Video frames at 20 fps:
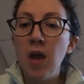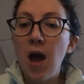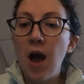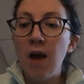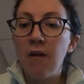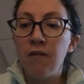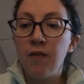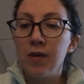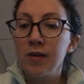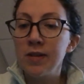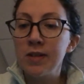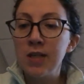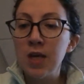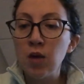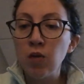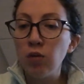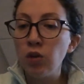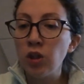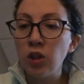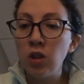I felt
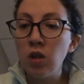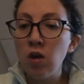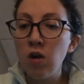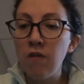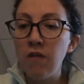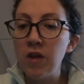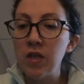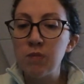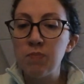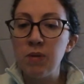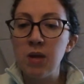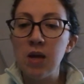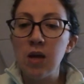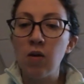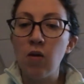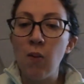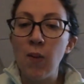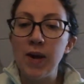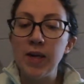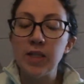so sure of his being
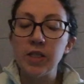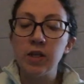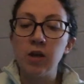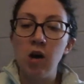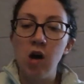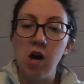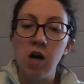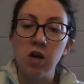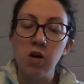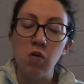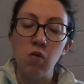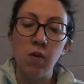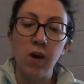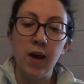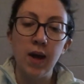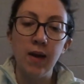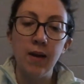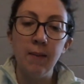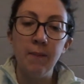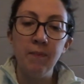quite gone
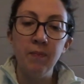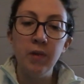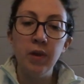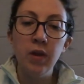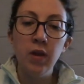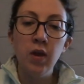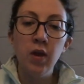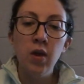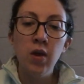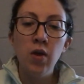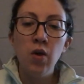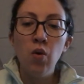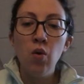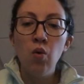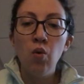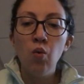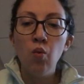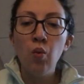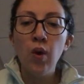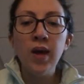away.
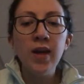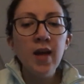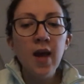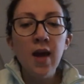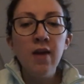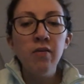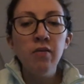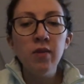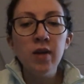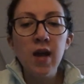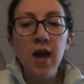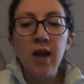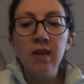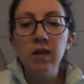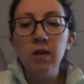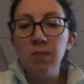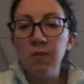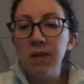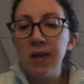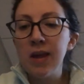When Henry had
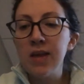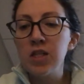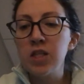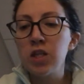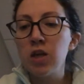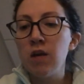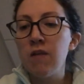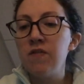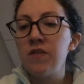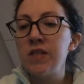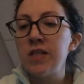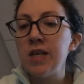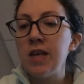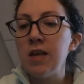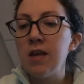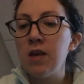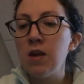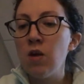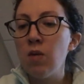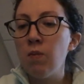the pleasure of
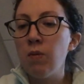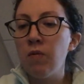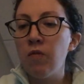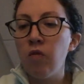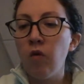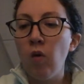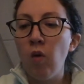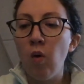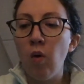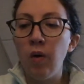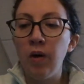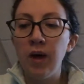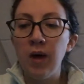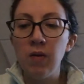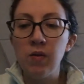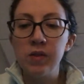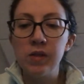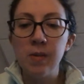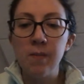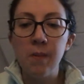seeing you before, he
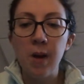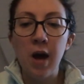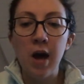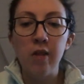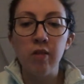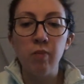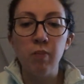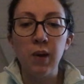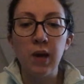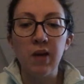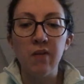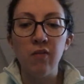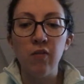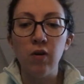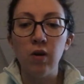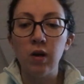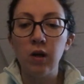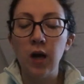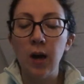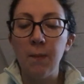was in Bath but
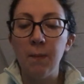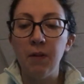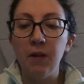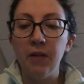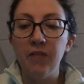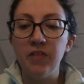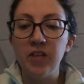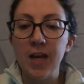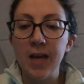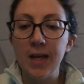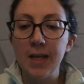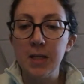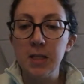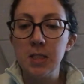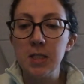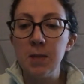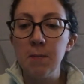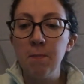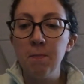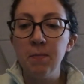for a couple of
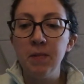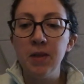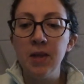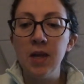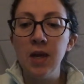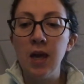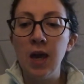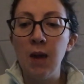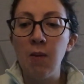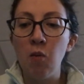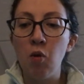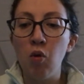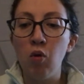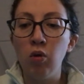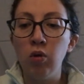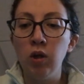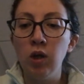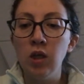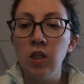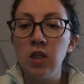days. He came
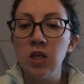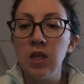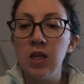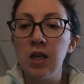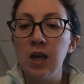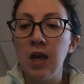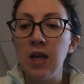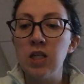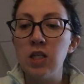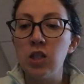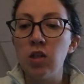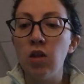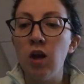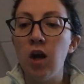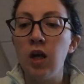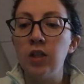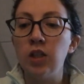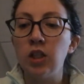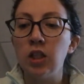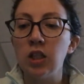only to engage
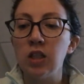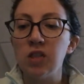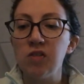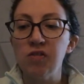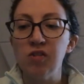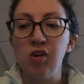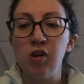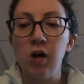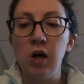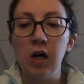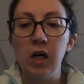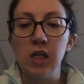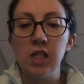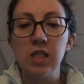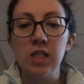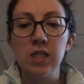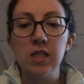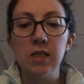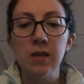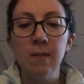lodgings for
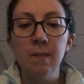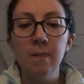us."